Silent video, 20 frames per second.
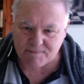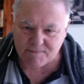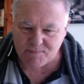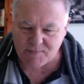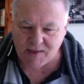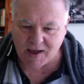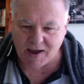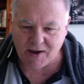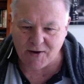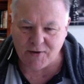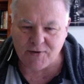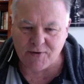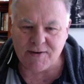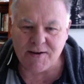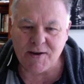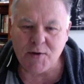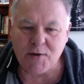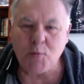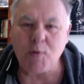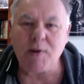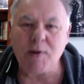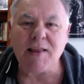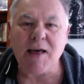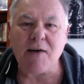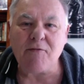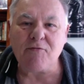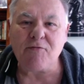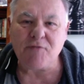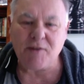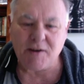No, we
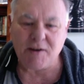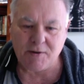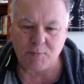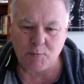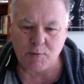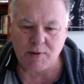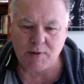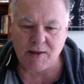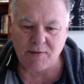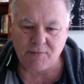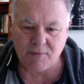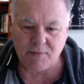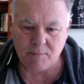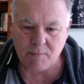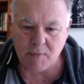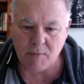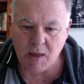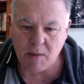love Vidit, we love him.